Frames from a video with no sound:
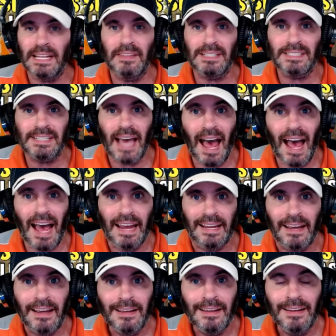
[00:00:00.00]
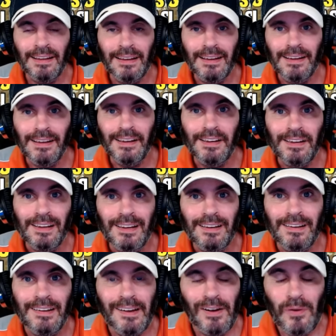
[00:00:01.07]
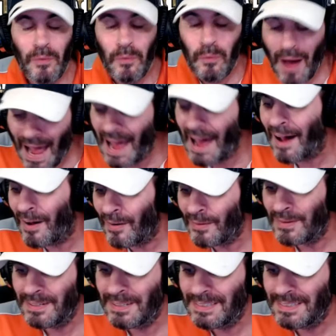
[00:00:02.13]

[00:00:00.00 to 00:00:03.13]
in the sky. Wow.